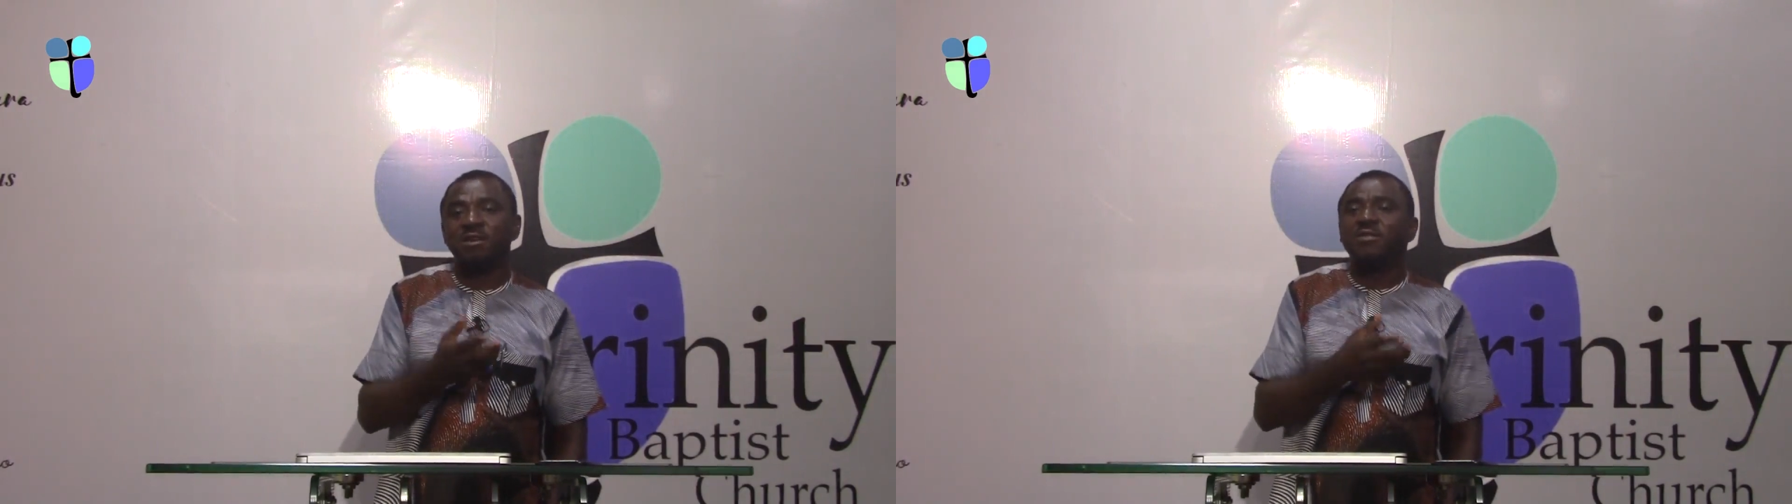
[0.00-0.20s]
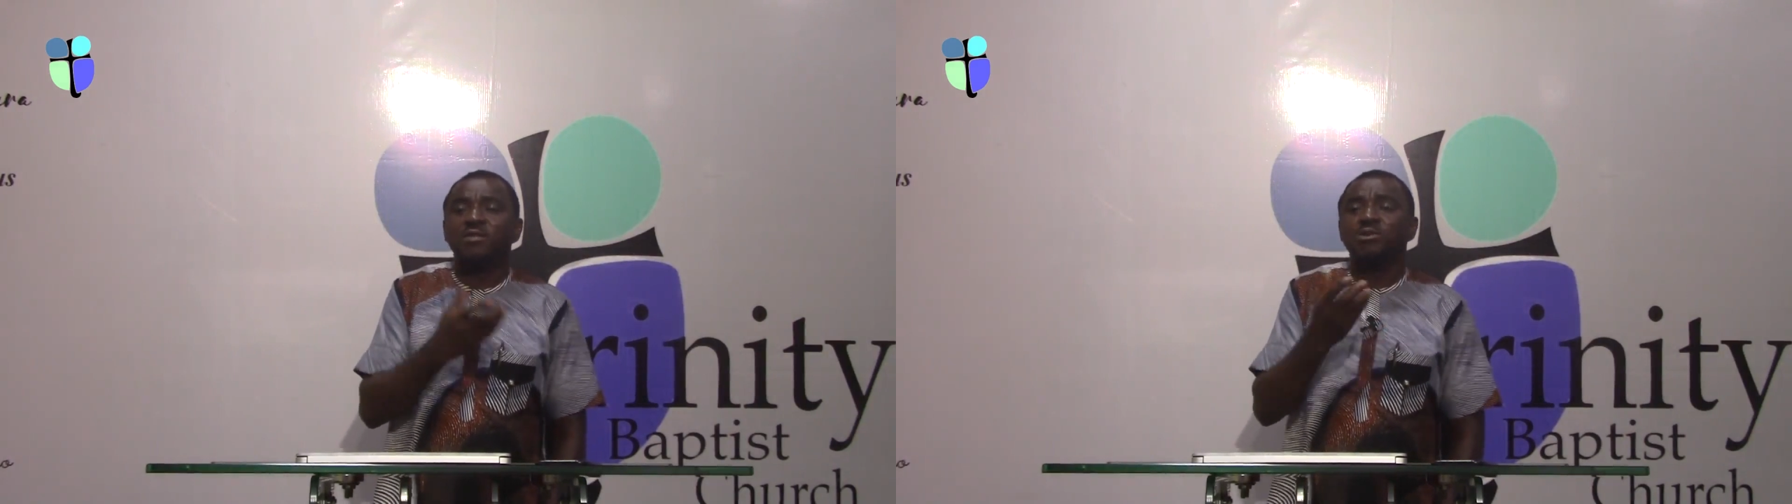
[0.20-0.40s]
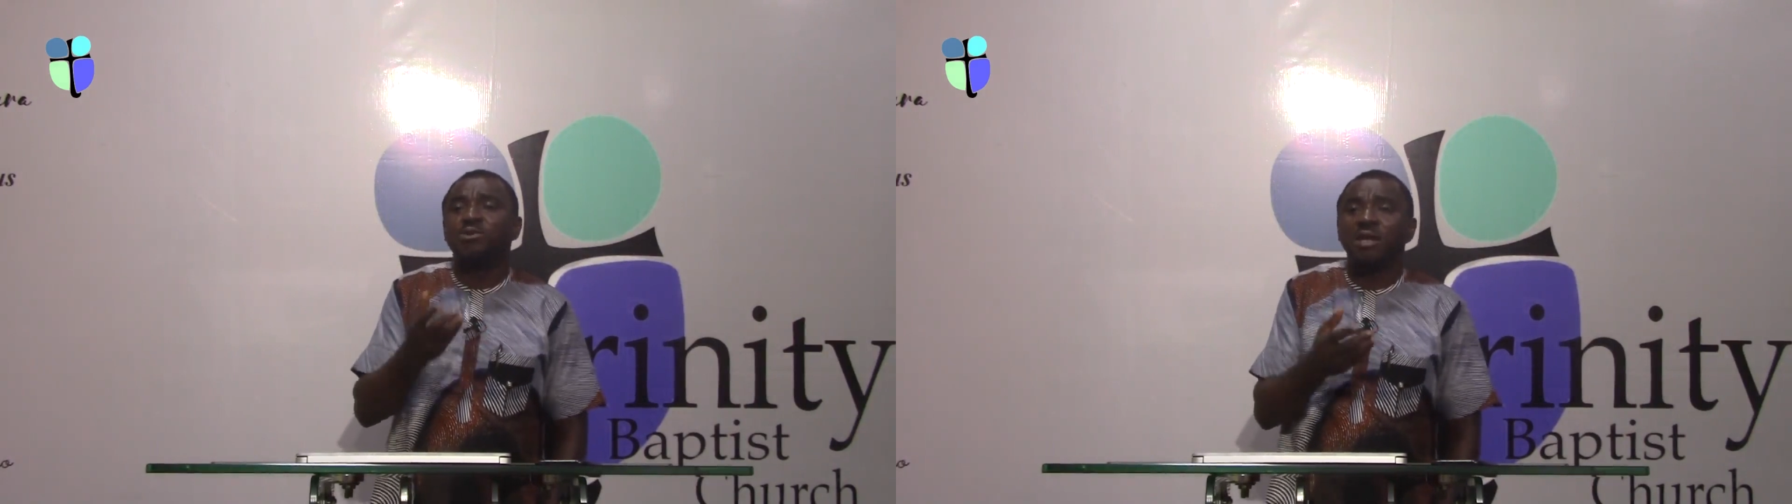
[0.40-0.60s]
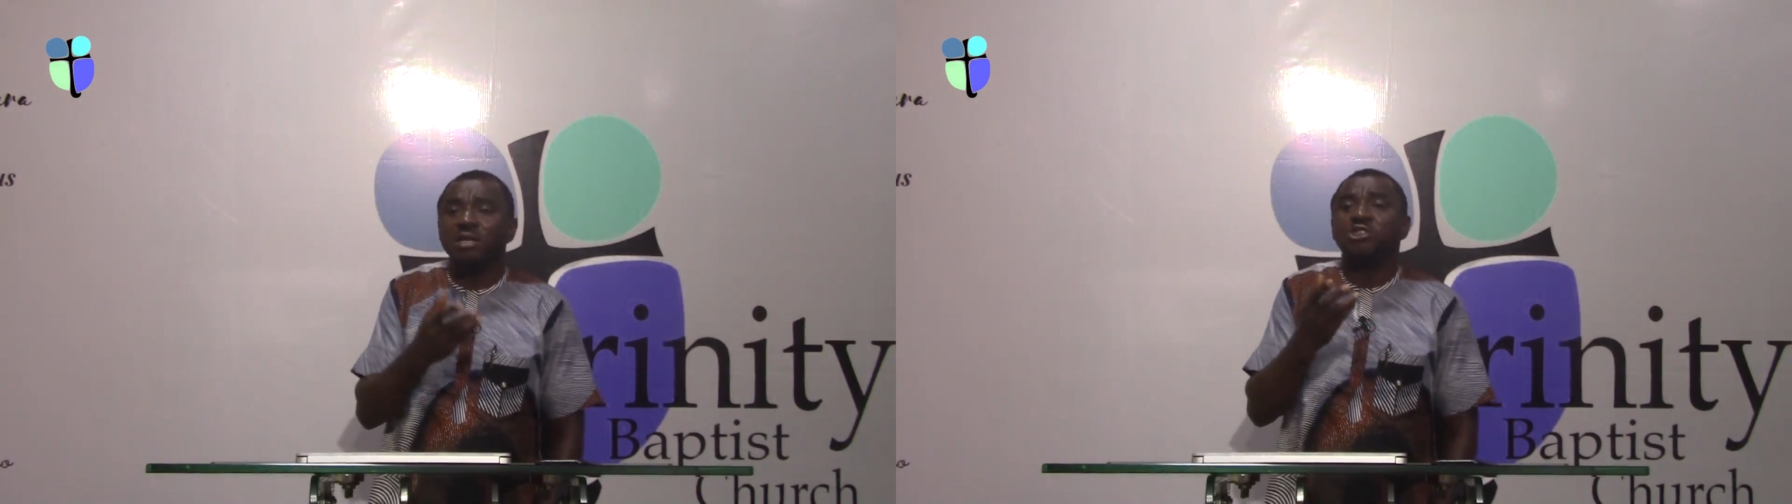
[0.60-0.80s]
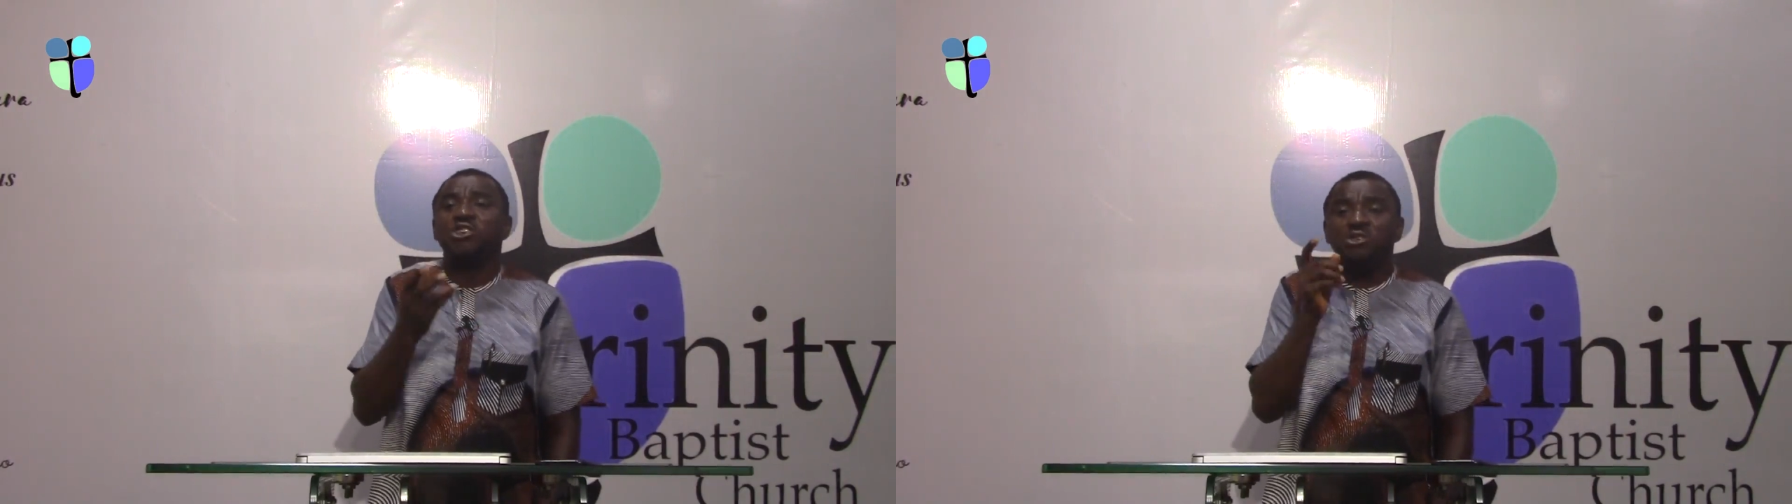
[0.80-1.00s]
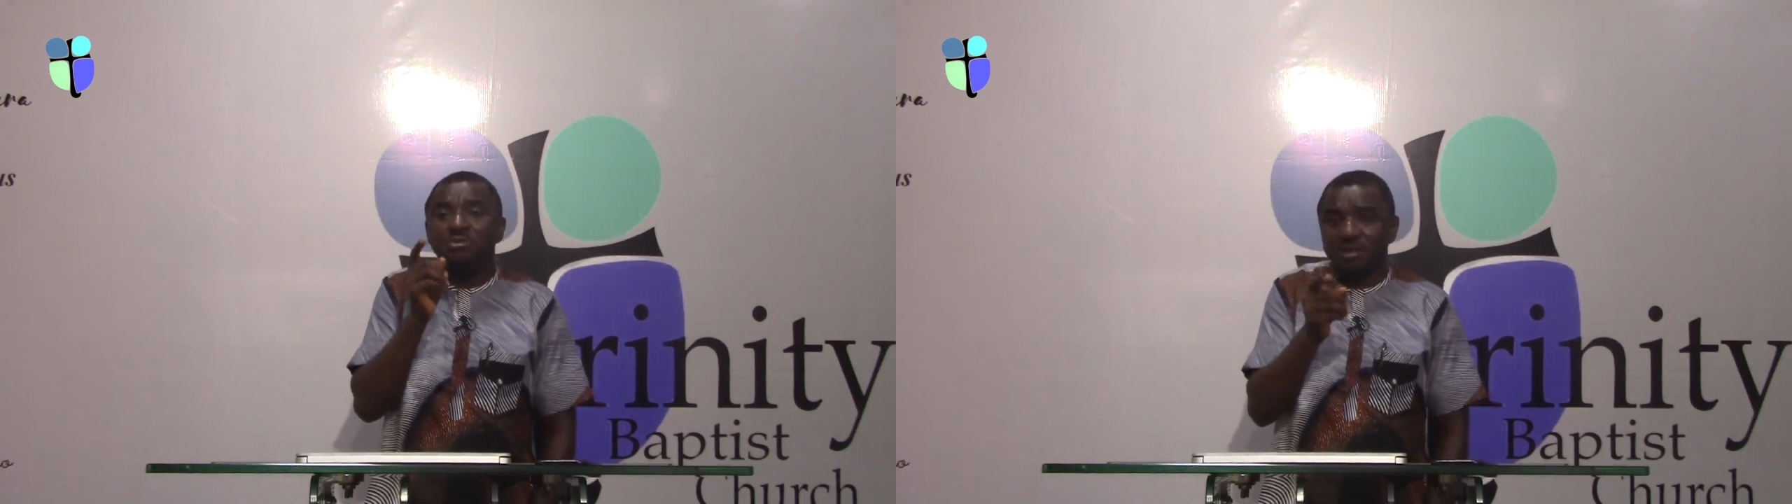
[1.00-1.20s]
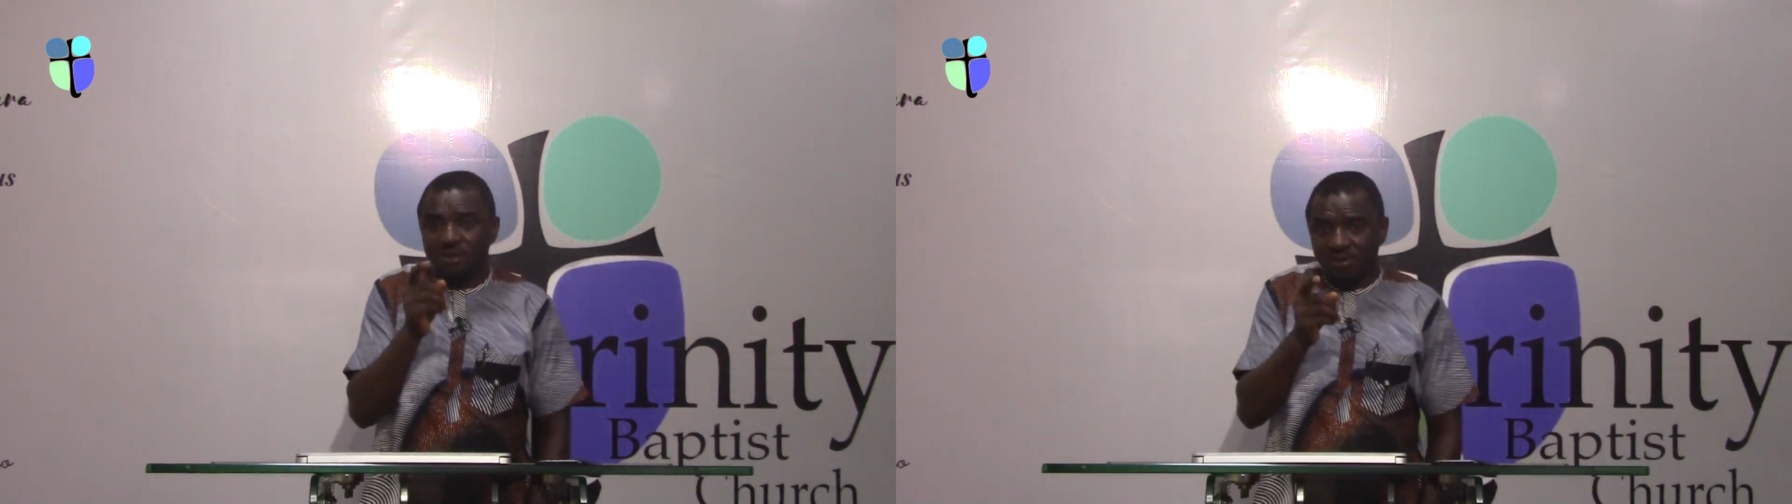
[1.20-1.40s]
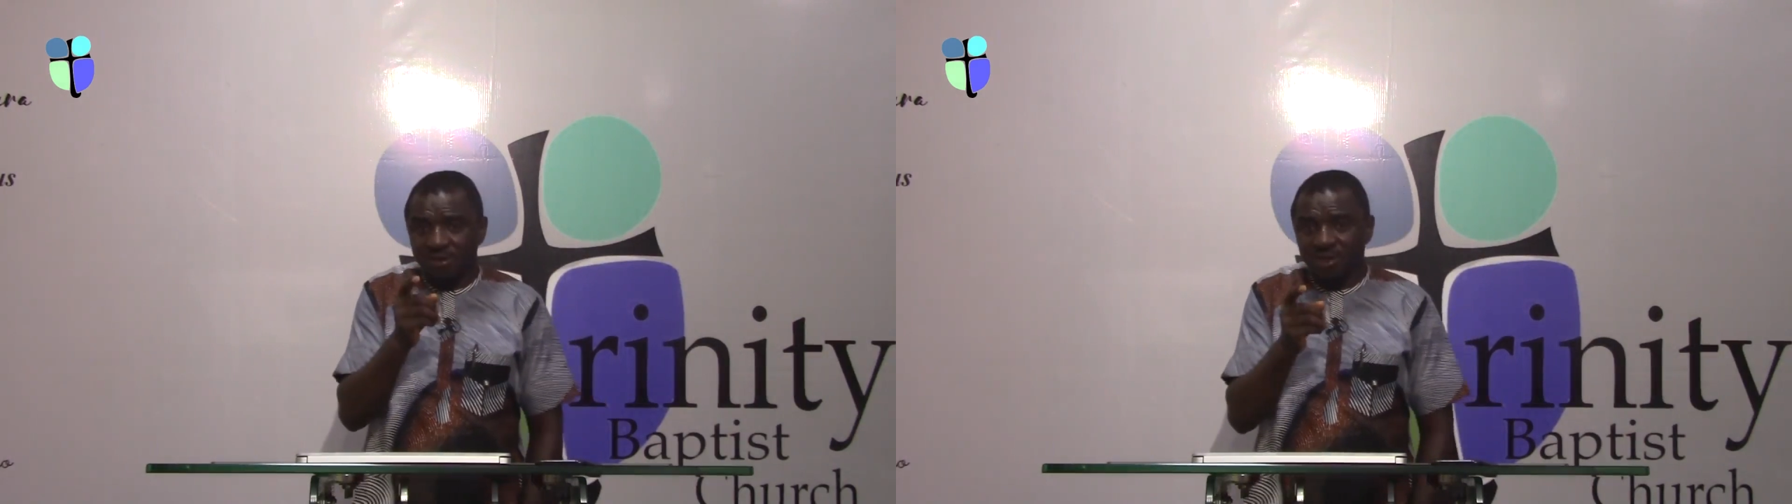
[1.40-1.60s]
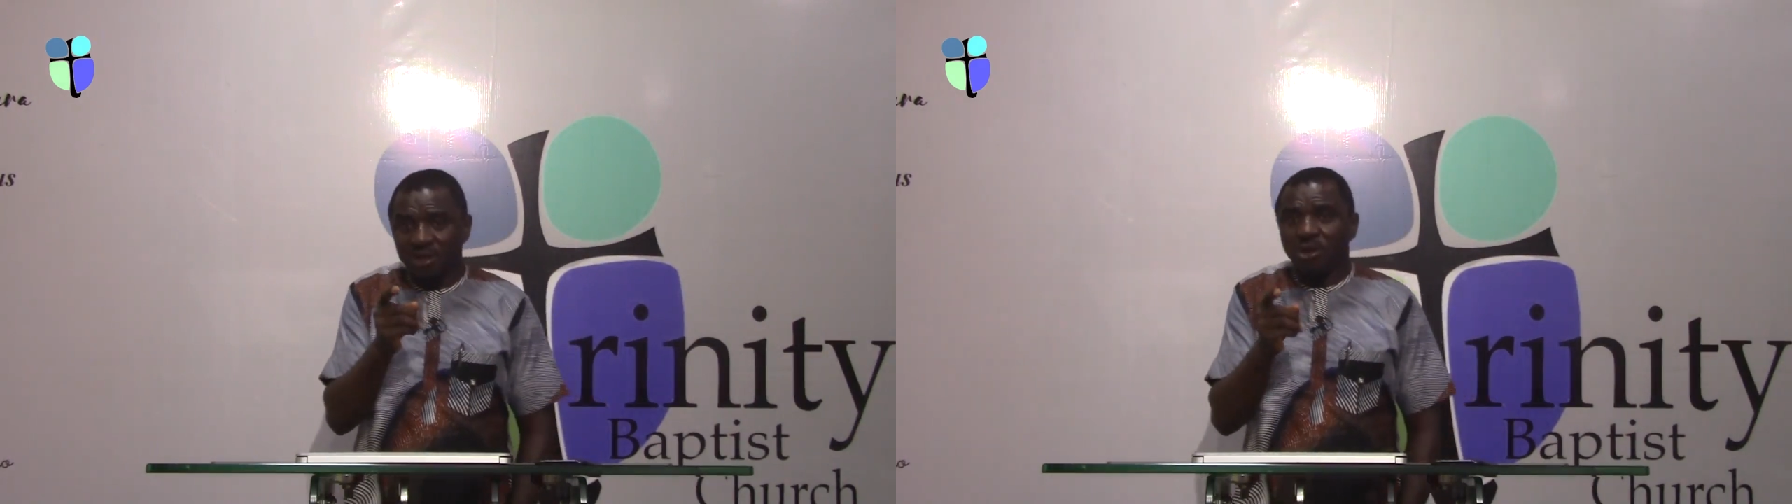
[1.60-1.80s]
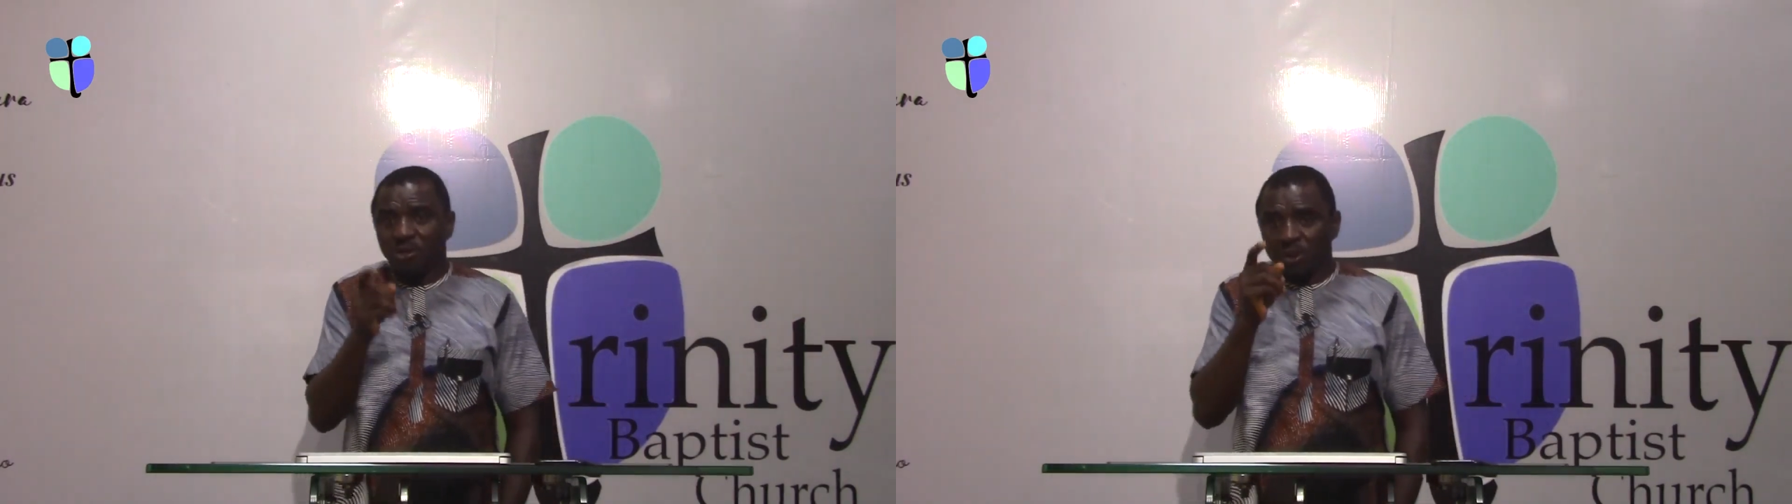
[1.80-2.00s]
Of course, as human,
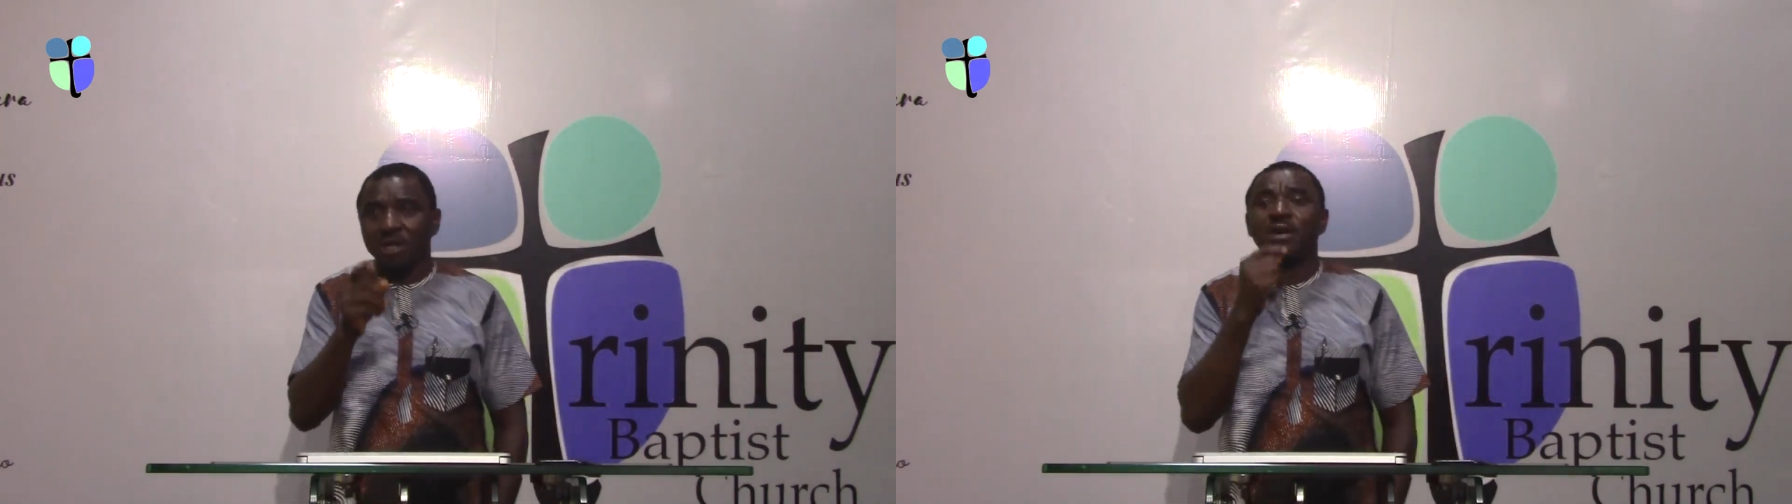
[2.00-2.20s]
we can